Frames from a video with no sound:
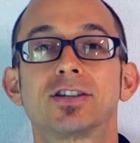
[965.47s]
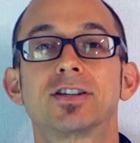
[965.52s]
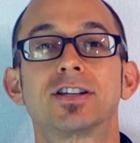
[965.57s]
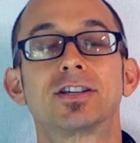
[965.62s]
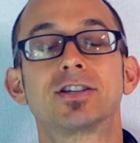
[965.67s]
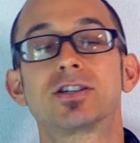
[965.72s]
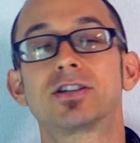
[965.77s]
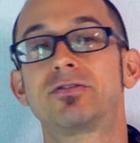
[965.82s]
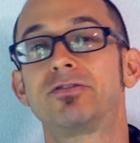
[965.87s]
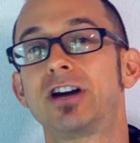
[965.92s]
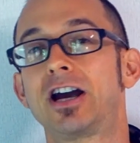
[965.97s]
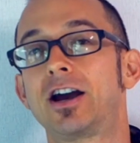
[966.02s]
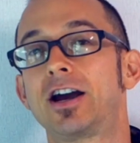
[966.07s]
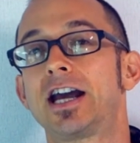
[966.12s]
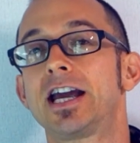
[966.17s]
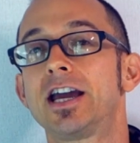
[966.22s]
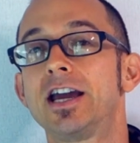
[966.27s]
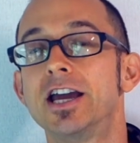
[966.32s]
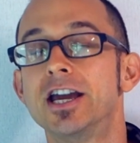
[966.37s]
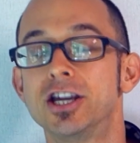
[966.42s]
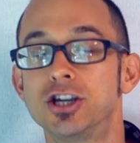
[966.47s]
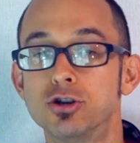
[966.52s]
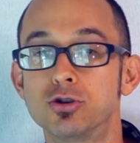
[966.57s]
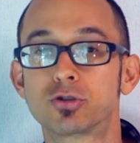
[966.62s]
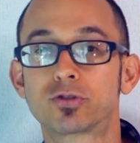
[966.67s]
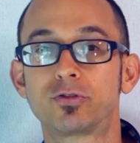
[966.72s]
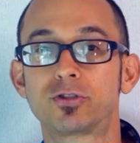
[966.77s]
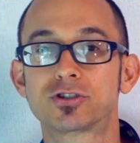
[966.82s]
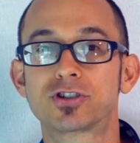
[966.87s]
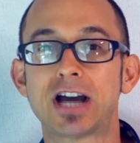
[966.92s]
This is a very
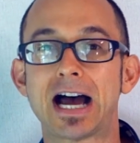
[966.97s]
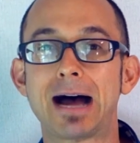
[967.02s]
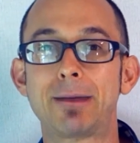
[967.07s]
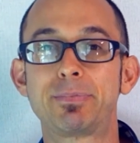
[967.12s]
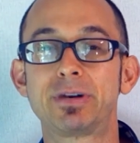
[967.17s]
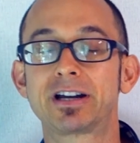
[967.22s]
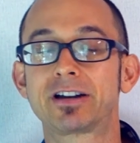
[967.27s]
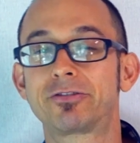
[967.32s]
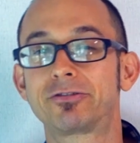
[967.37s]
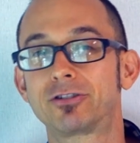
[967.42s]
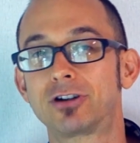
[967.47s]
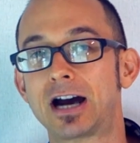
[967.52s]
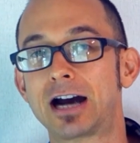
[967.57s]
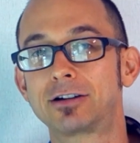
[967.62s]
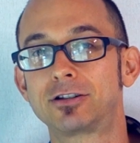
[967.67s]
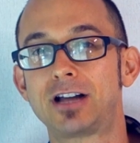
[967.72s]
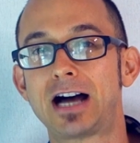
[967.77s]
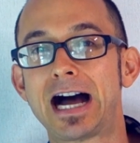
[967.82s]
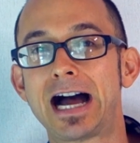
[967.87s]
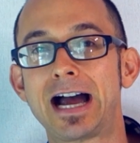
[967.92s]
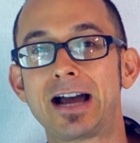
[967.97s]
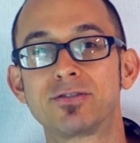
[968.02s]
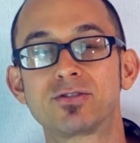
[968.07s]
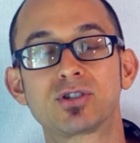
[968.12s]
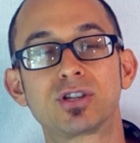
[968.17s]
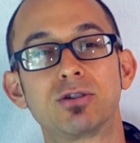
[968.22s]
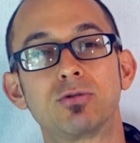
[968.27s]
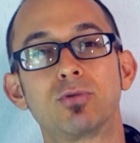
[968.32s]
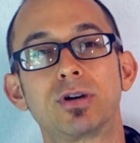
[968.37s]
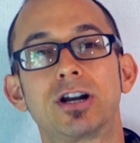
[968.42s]
useful topic for our lives
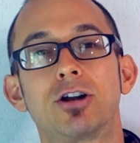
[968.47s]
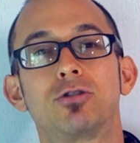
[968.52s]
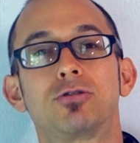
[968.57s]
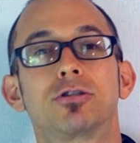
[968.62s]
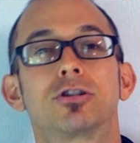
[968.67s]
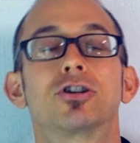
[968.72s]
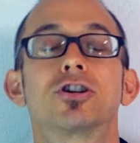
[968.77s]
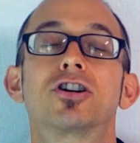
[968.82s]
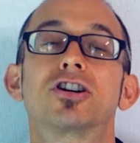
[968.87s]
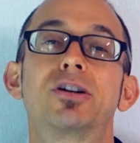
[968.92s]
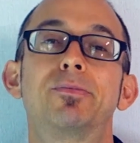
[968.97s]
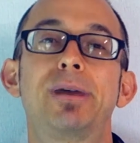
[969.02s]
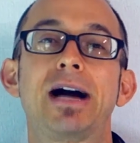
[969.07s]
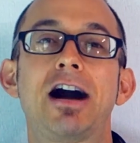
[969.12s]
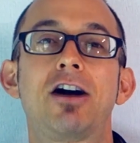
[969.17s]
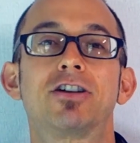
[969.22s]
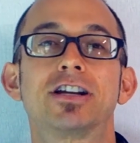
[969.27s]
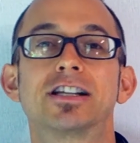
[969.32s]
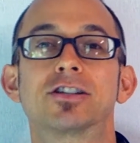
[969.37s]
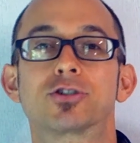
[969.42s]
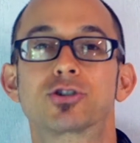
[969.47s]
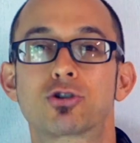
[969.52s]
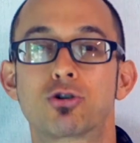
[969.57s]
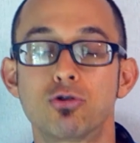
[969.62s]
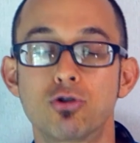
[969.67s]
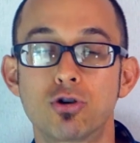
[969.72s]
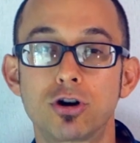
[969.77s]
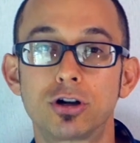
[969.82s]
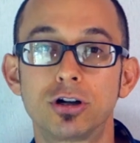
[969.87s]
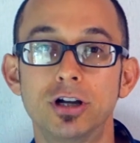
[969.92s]
that we don't learn about in
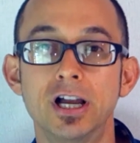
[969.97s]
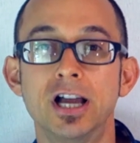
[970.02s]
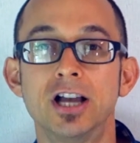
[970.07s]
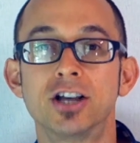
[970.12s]
school.